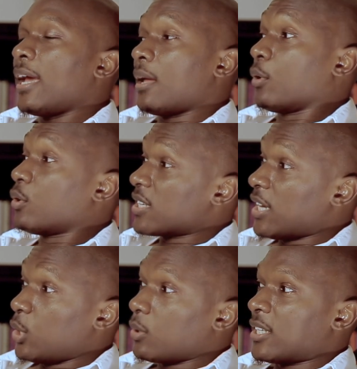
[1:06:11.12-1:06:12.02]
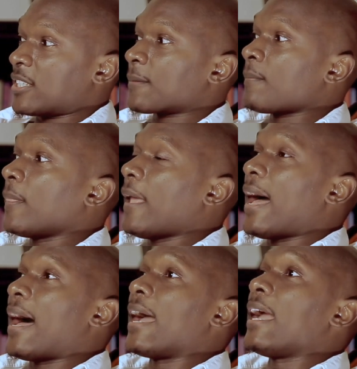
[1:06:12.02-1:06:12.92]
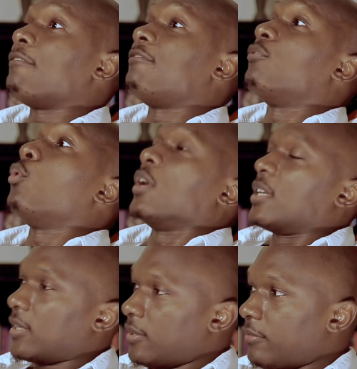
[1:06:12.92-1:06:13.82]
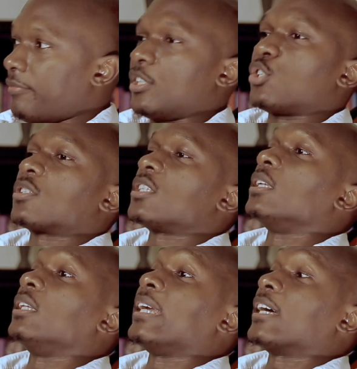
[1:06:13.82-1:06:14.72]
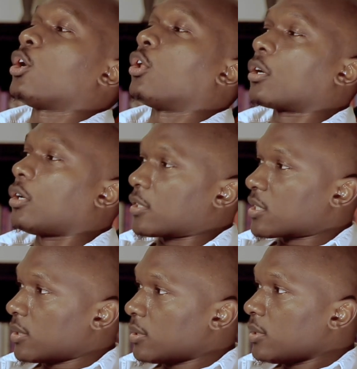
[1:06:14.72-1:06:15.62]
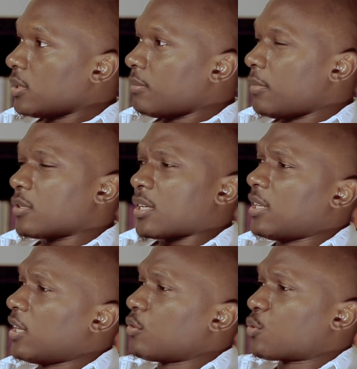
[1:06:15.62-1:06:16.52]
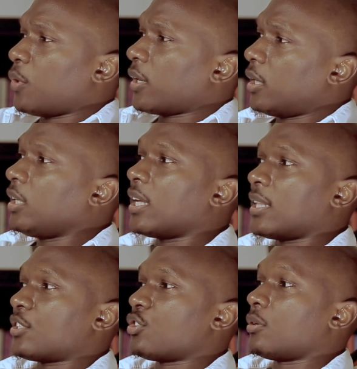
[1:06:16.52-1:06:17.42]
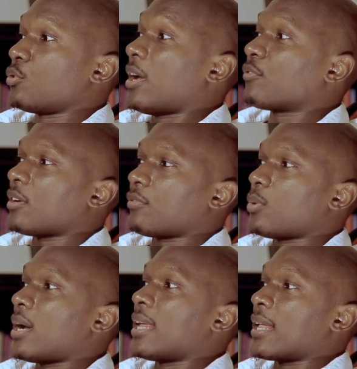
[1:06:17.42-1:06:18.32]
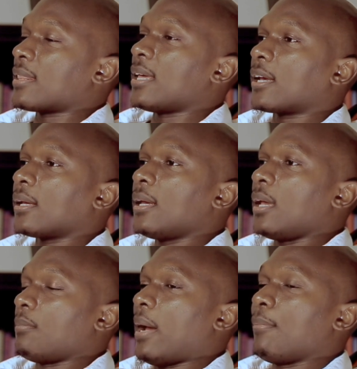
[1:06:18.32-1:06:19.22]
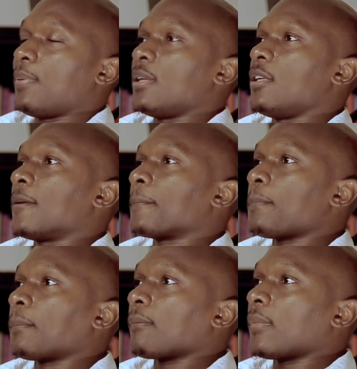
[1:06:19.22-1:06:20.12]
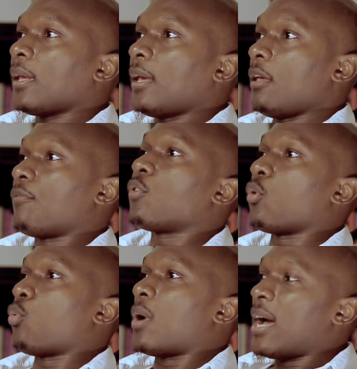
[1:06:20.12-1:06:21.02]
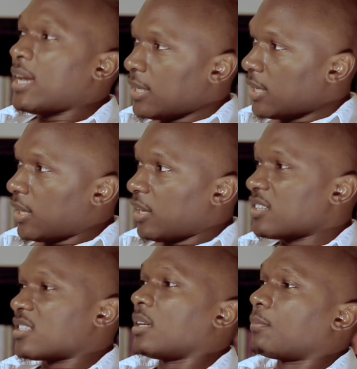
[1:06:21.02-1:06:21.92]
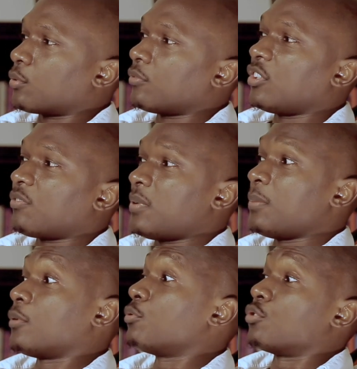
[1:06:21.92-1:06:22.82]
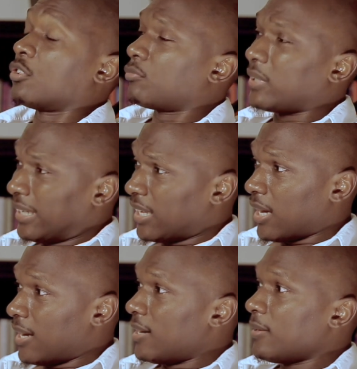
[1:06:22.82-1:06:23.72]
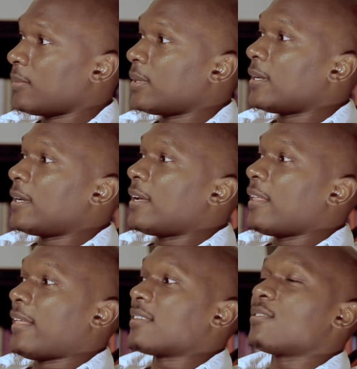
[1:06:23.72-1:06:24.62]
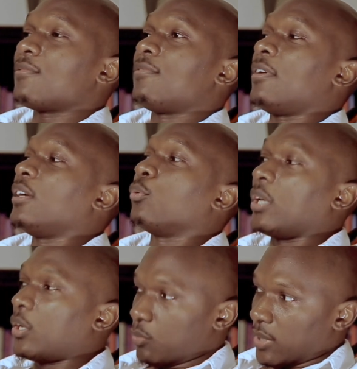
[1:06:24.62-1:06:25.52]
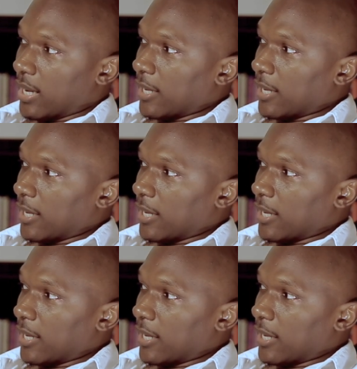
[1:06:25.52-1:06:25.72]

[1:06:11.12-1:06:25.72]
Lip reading: And because I know that, I avoid virtue signaling at all cost. Because I think you spoke earlier that, you have to have a why. And I think, in my opinion, if your why is the approval of people who don't really care, that's a very weak why.